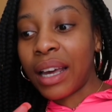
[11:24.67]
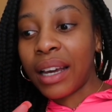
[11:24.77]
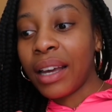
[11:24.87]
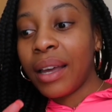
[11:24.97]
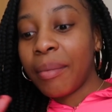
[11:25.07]

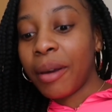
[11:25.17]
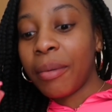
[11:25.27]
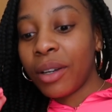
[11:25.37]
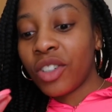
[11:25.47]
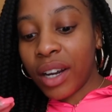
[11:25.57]
Like,
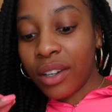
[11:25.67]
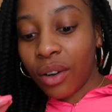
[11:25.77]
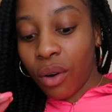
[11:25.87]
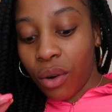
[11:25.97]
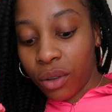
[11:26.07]
maybe I tried
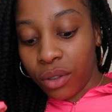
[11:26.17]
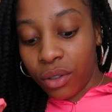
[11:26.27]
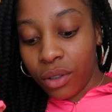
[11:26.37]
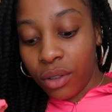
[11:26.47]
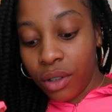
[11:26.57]
it
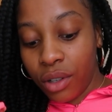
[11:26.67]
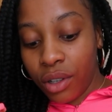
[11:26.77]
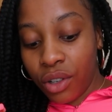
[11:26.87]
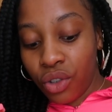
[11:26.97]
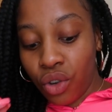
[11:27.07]
on
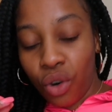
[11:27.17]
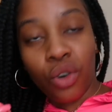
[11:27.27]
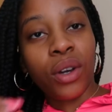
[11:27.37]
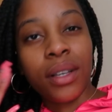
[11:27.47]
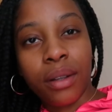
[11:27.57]
not
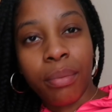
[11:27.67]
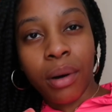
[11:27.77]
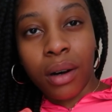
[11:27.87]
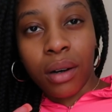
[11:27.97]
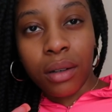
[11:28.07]
looking the
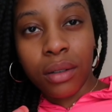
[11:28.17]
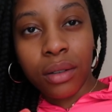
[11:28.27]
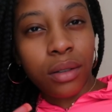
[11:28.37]
part.